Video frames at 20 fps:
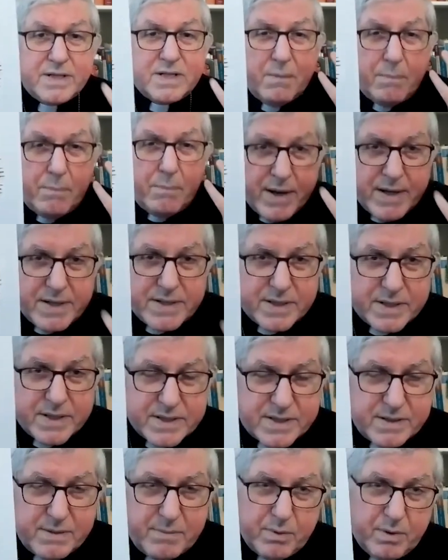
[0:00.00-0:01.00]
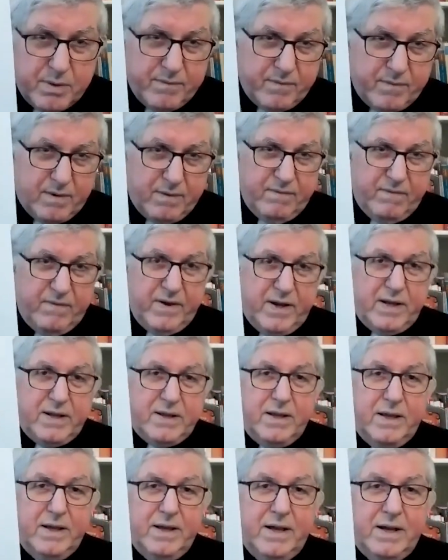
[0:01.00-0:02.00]
the basic symbol of our faith.
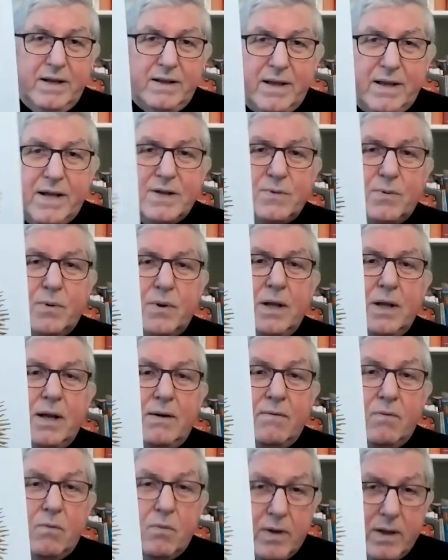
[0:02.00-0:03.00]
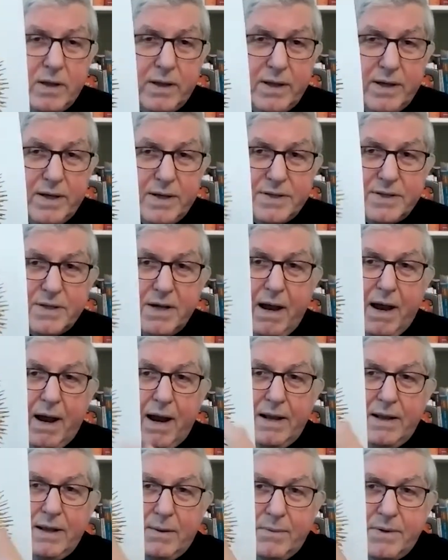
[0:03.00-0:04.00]
That's what love really is.
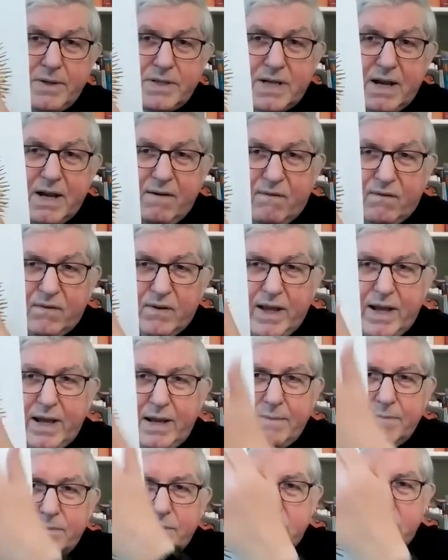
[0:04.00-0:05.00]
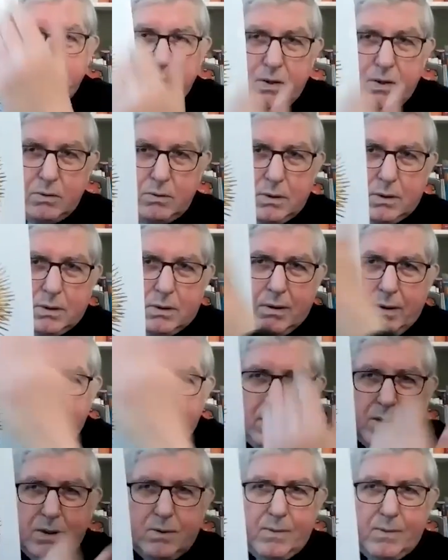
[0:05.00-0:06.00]
And then we see flames and glory
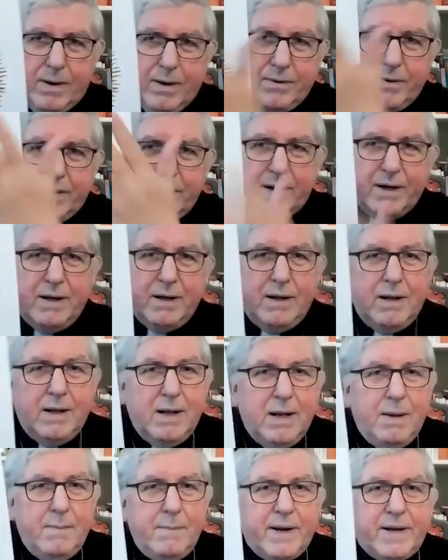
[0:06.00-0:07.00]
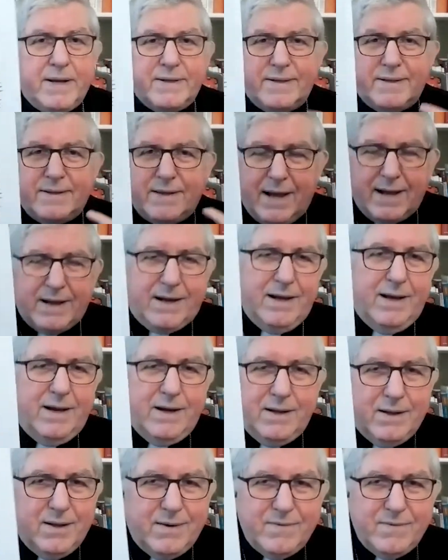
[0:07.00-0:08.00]
all around it, because that kind
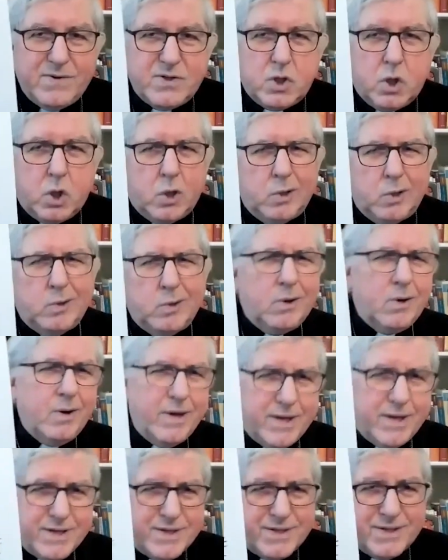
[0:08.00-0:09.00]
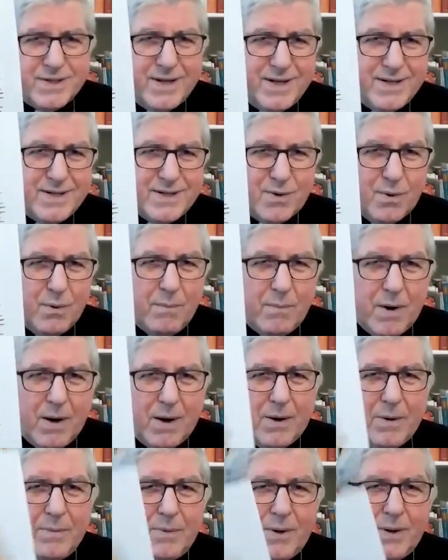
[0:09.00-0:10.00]
of love is glorious. It's
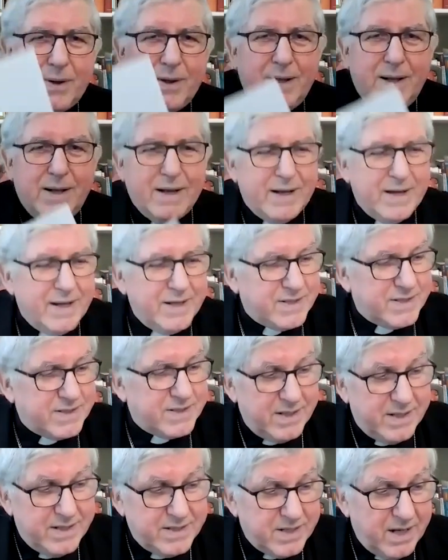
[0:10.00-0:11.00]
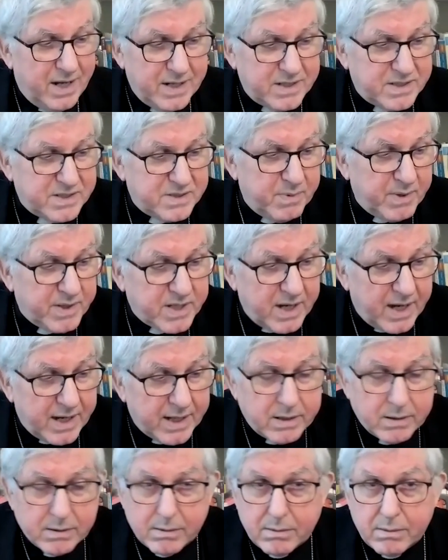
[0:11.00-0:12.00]
remarkable. It's not
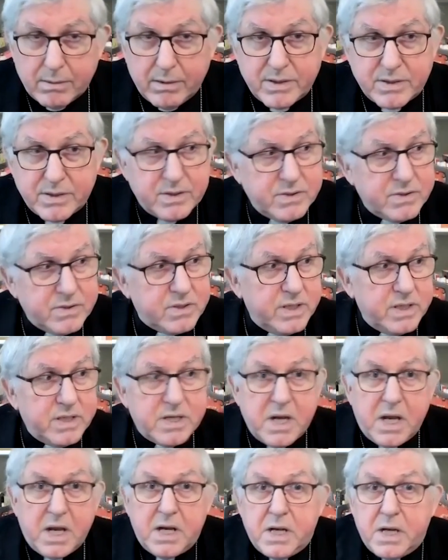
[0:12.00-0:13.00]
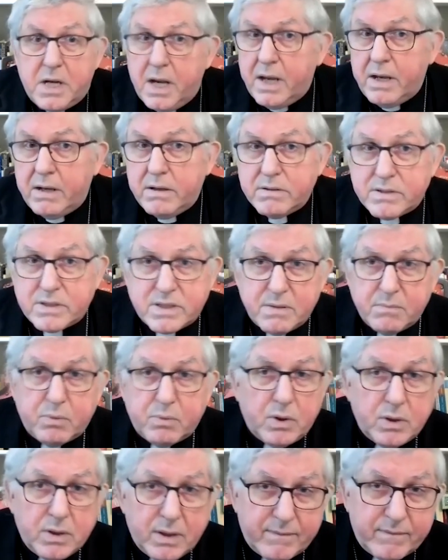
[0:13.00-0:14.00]
spectacular. It's usually day-to-day,
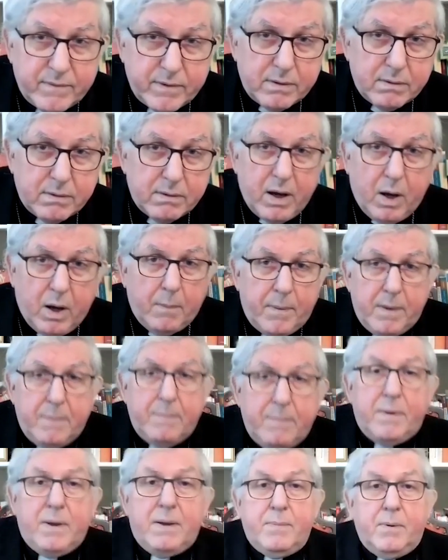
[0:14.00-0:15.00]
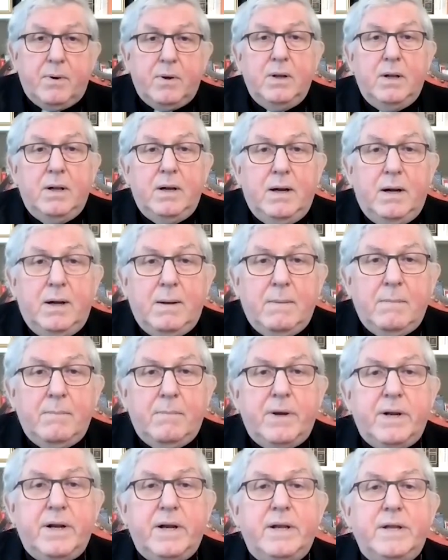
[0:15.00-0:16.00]
simple loving, helping people,
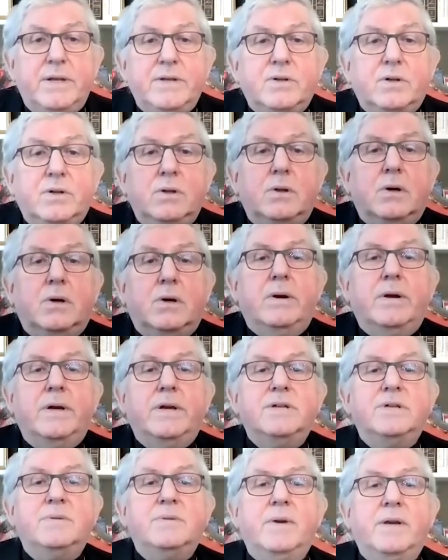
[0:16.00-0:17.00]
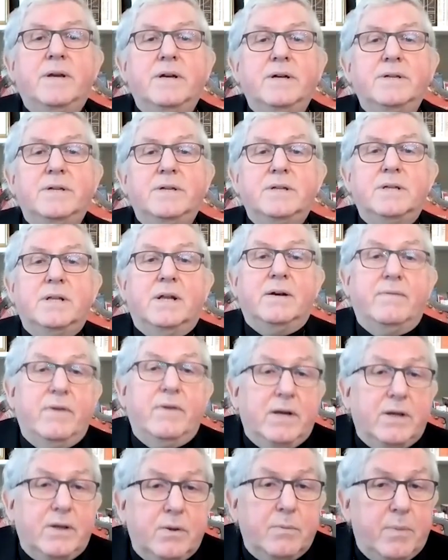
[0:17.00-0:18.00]
but it is glorious because it's
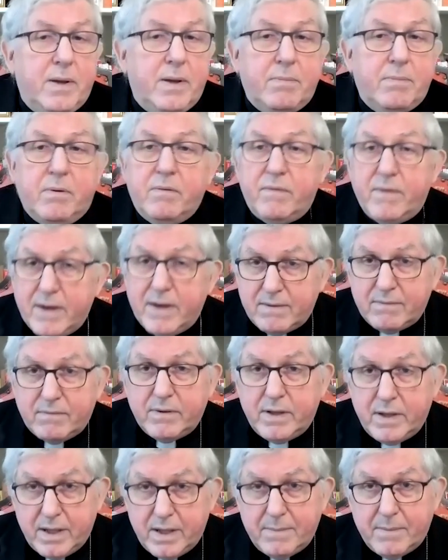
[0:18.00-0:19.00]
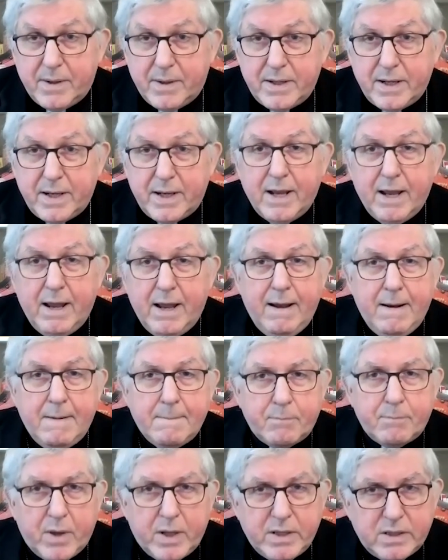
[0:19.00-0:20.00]
loving other people faithfully day by day.
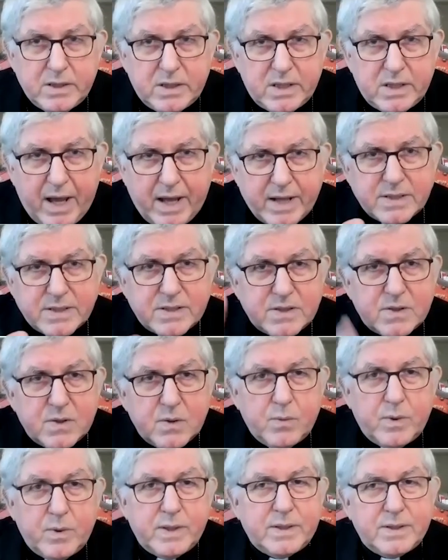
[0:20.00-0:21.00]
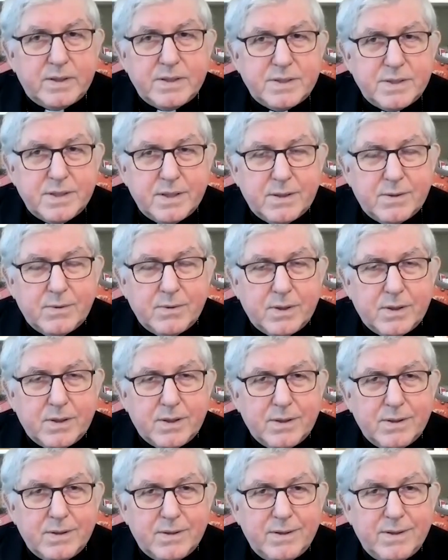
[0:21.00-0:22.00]
And that's what the Sacred
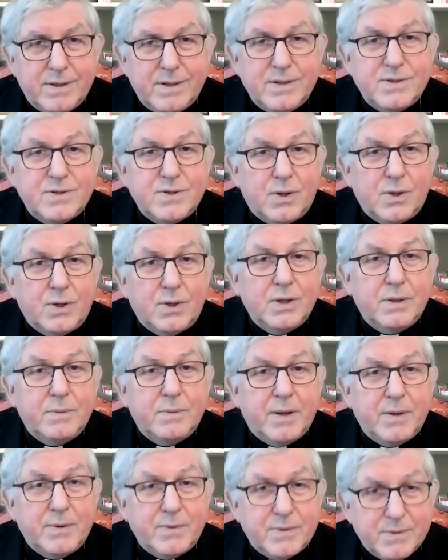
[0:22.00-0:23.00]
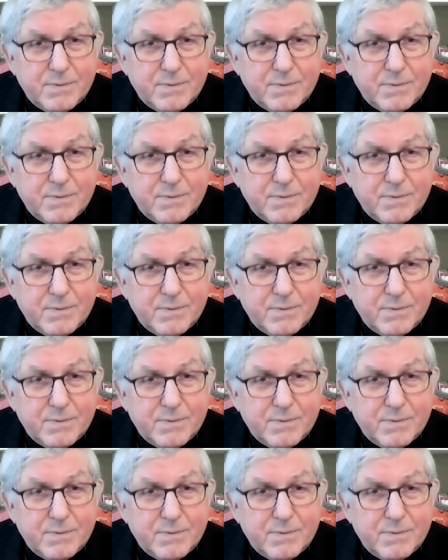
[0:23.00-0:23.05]
Heart is all about.